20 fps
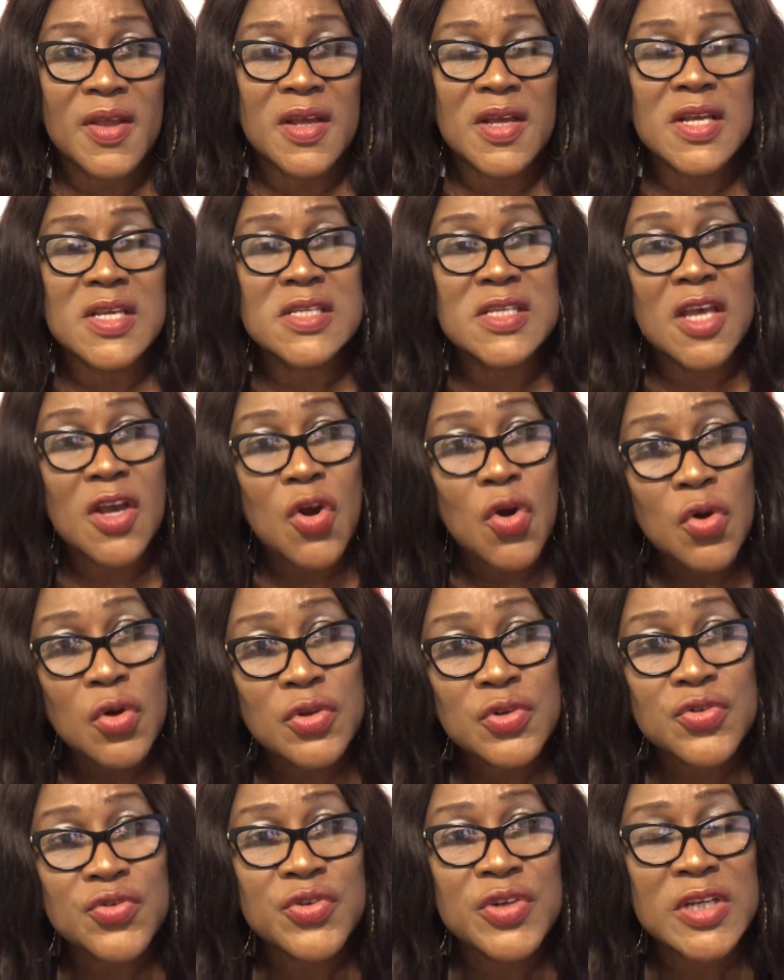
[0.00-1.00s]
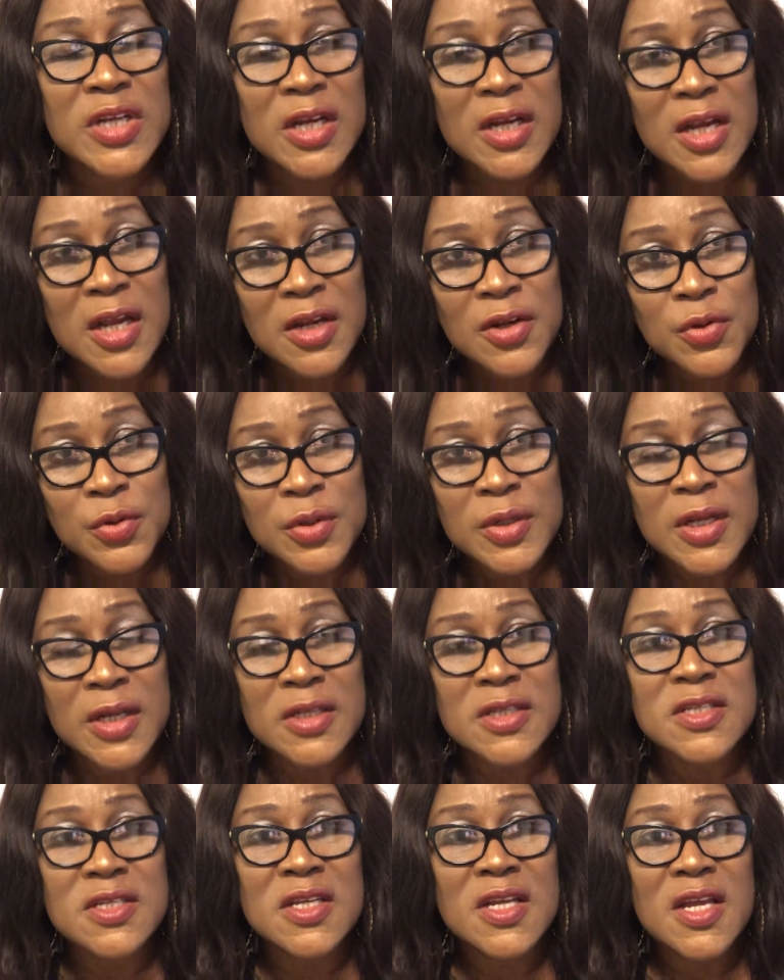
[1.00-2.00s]
is a country that I know
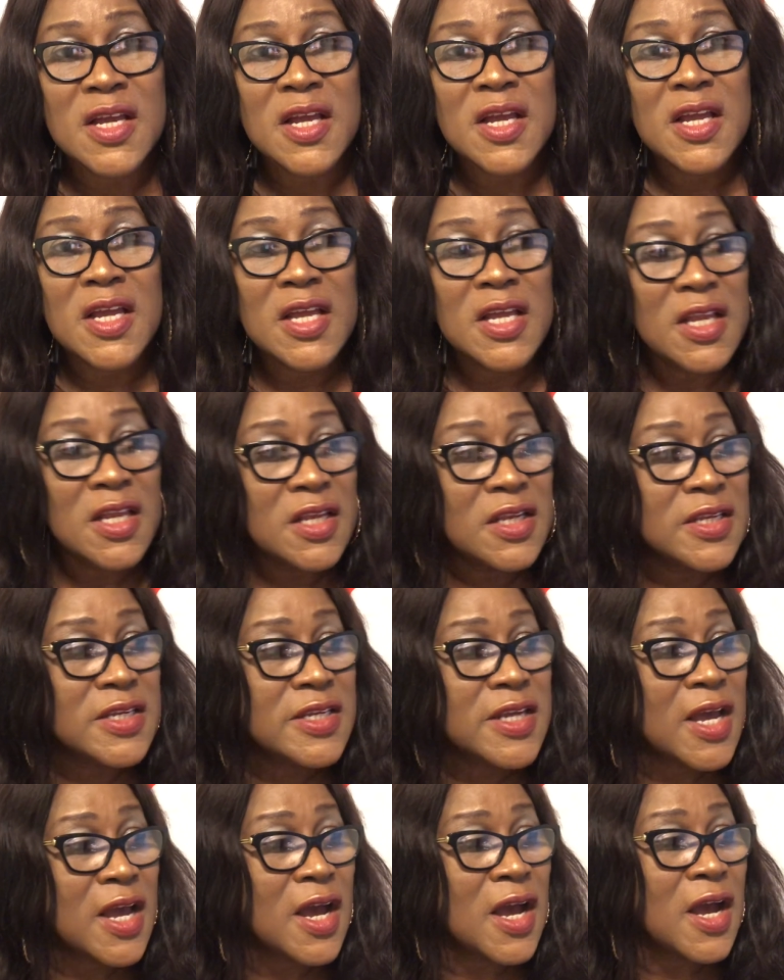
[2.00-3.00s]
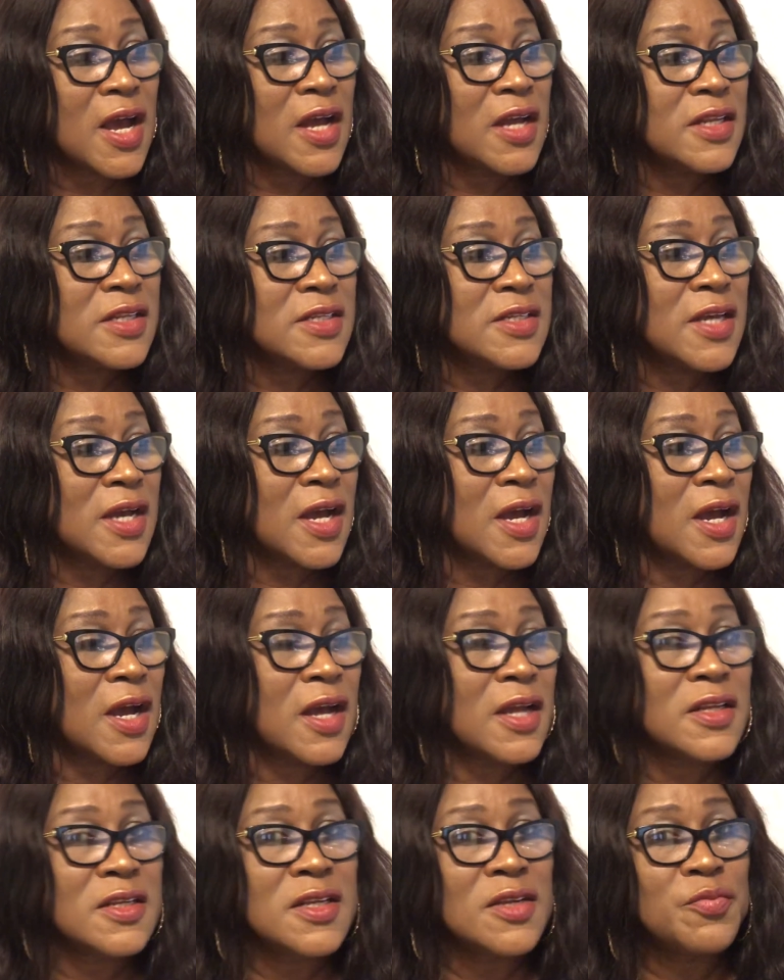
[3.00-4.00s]
that
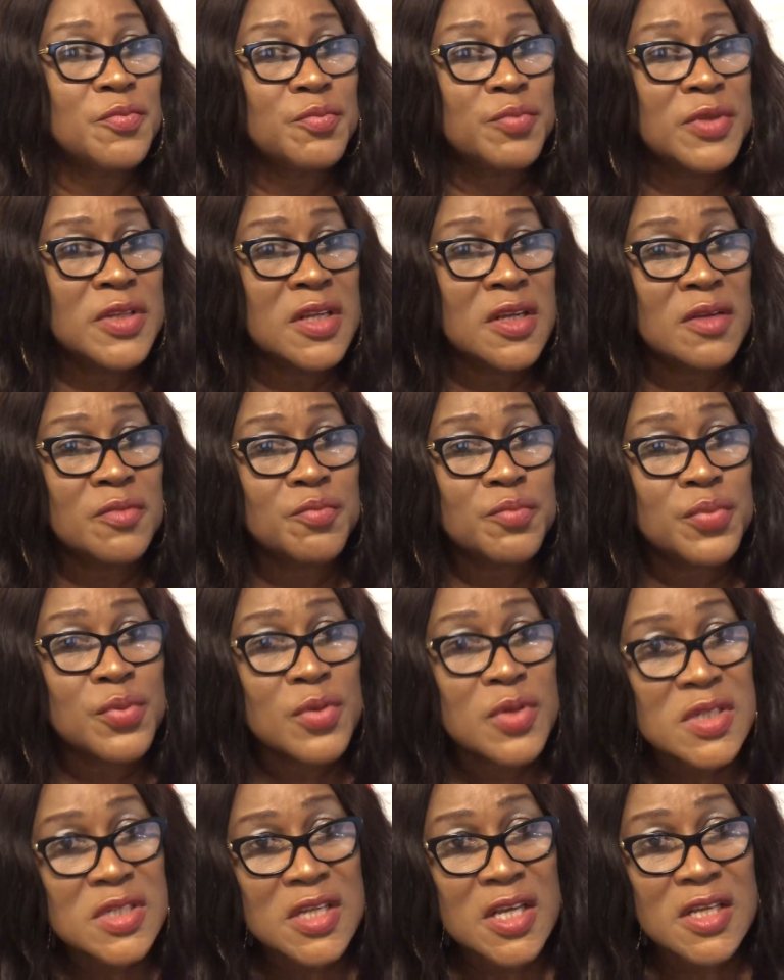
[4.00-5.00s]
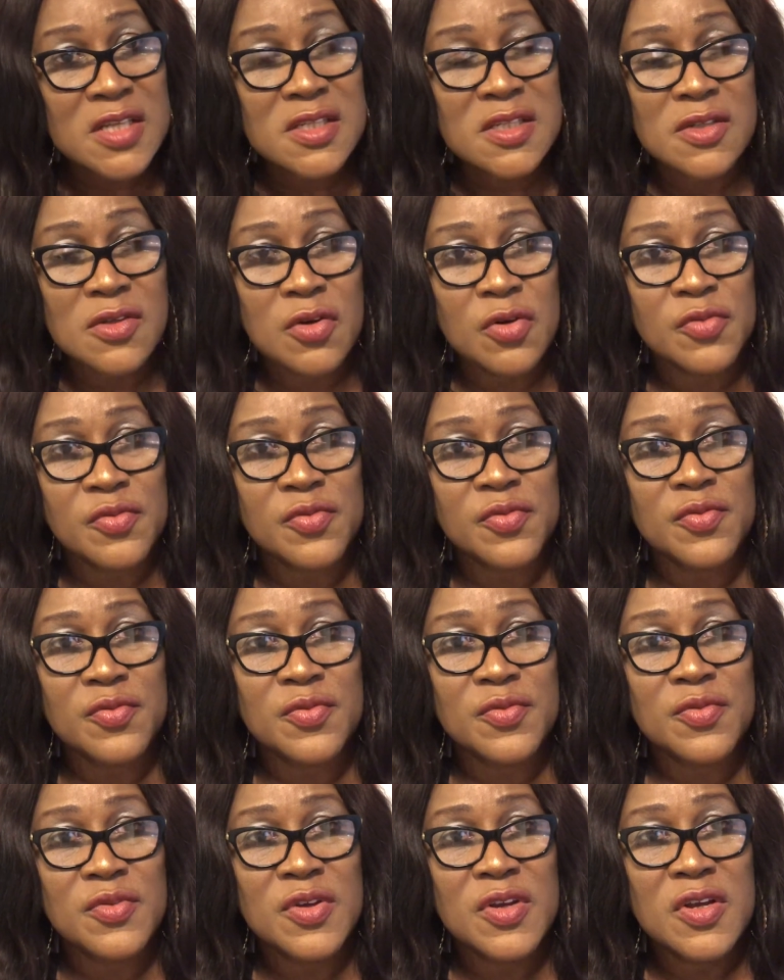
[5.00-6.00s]
the process of
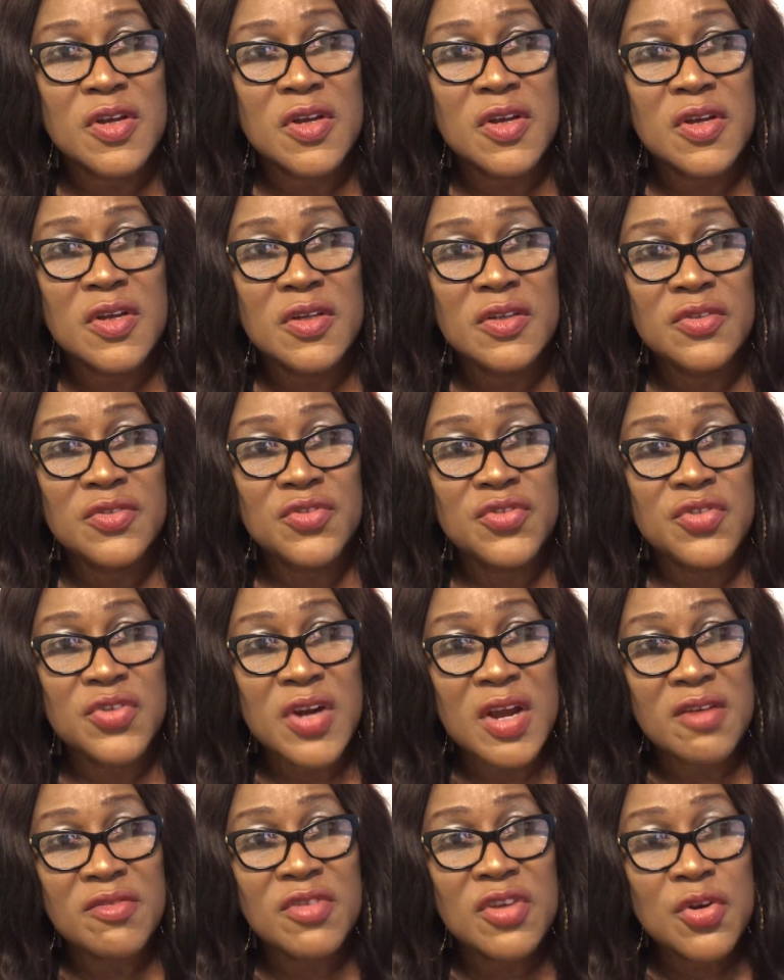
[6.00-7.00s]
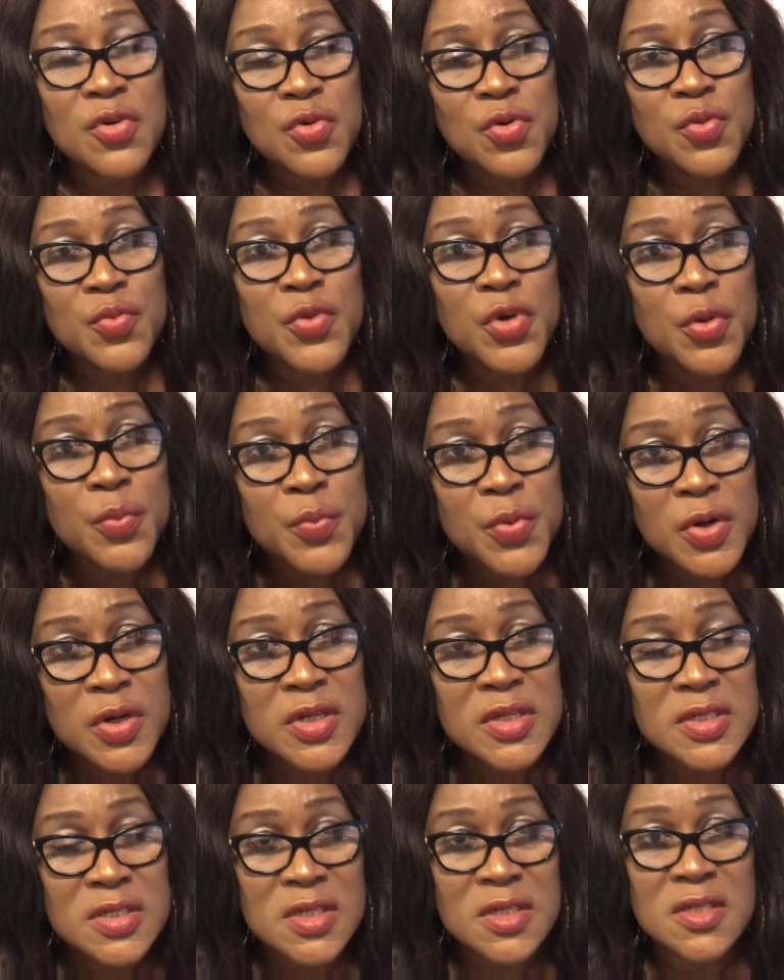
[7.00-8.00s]
driving home your
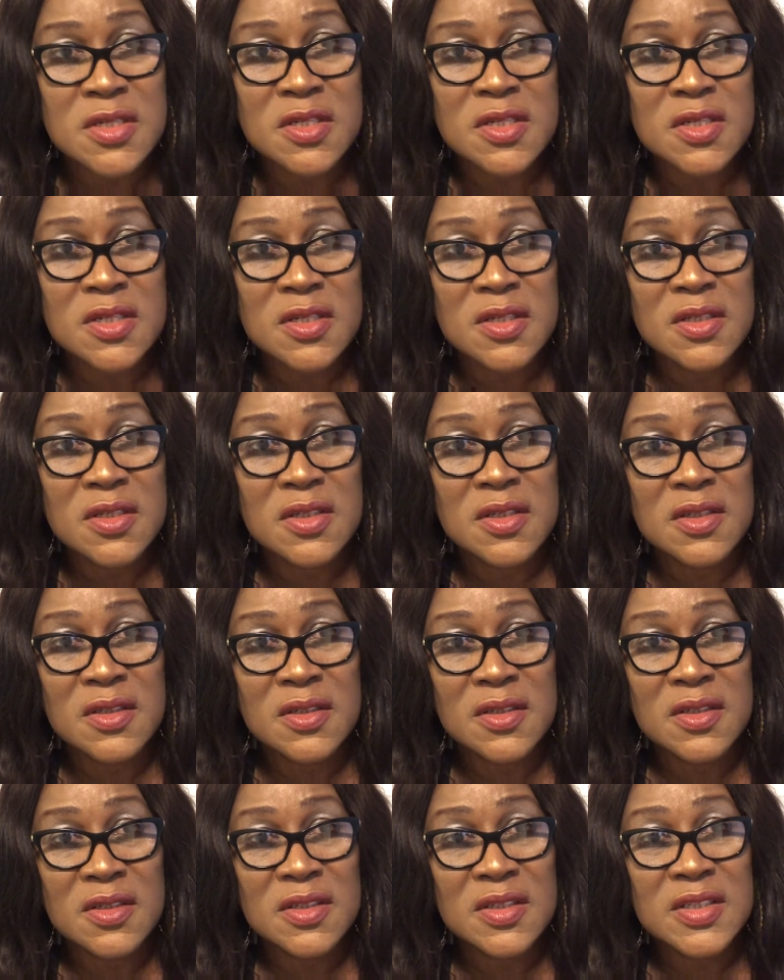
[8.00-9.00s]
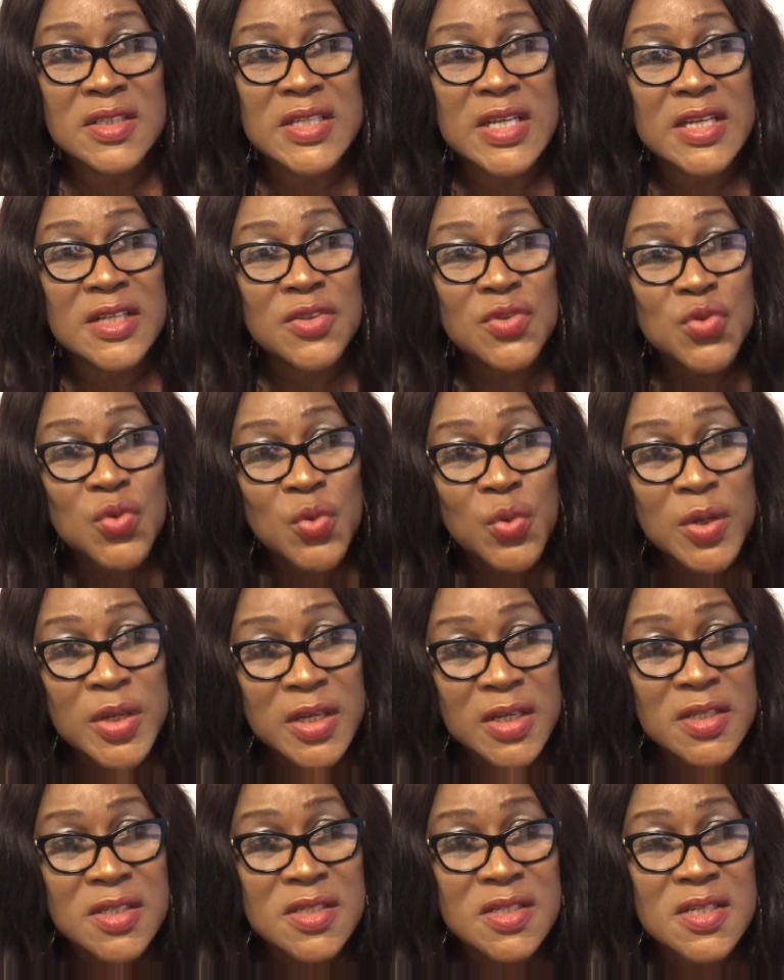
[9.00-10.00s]
policies, they do
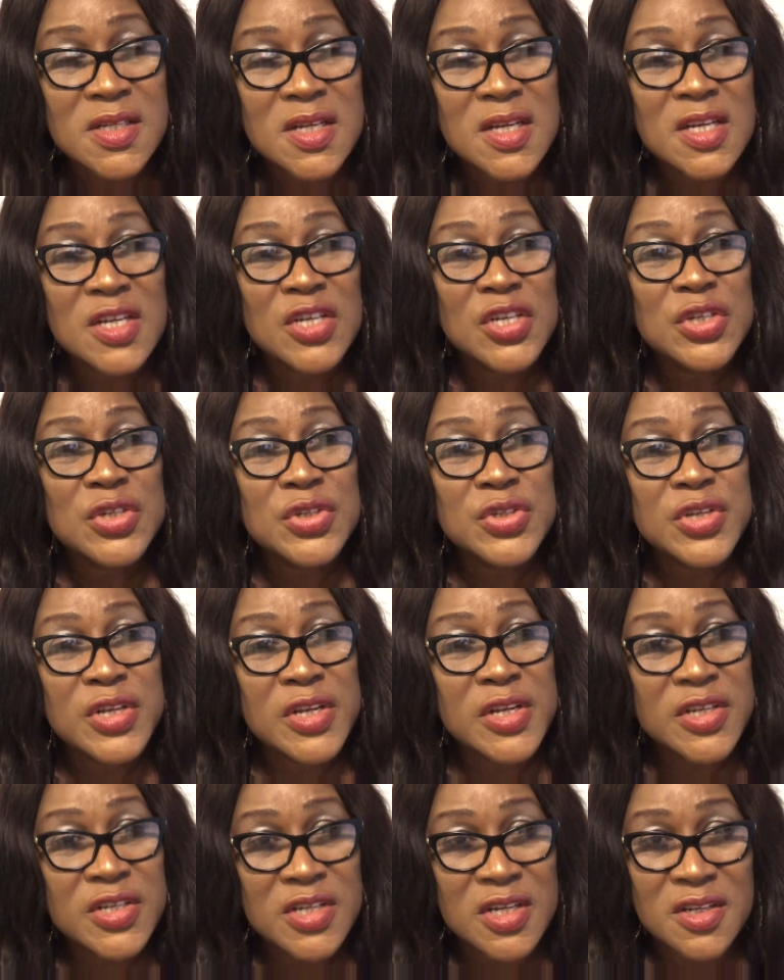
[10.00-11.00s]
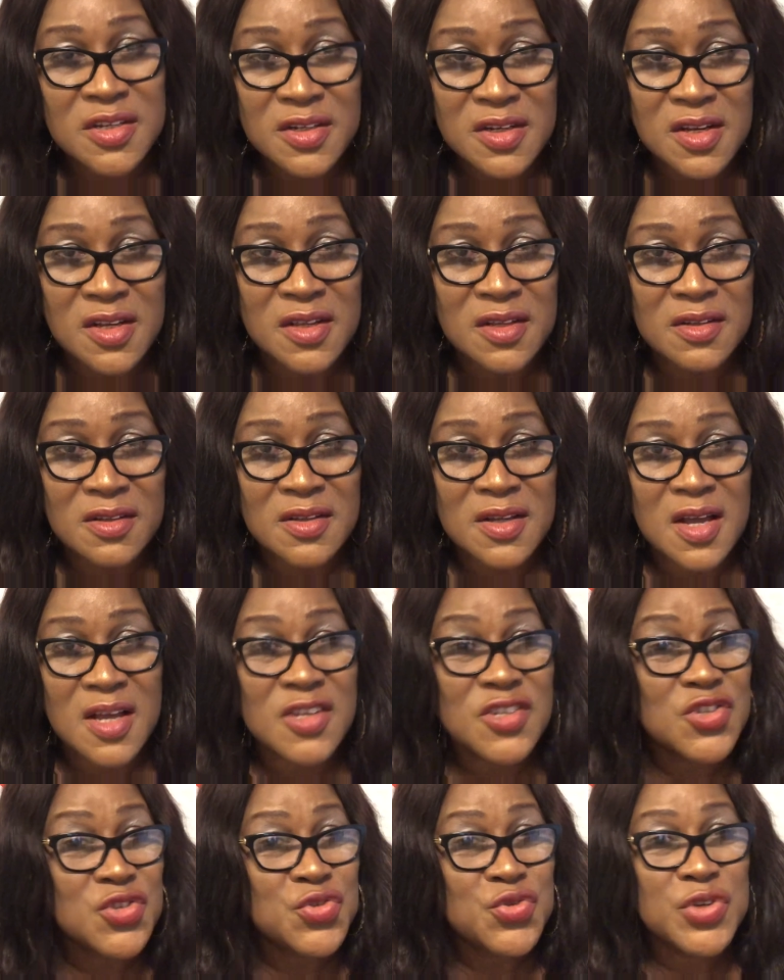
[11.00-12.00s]
it diligently and
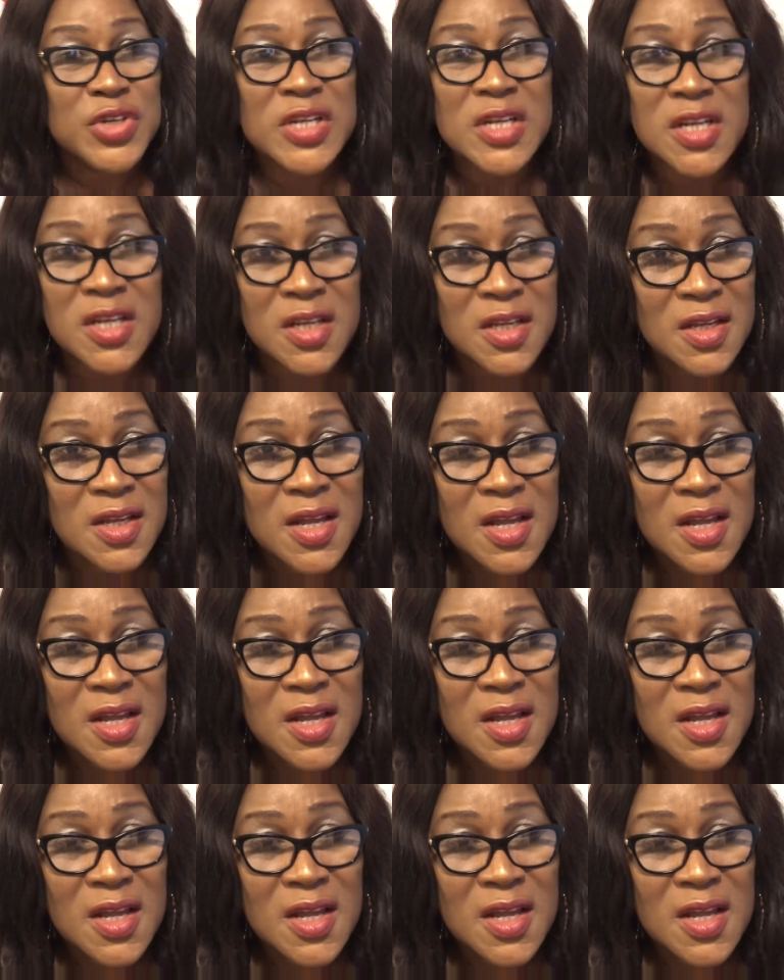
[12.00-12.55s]
strictly.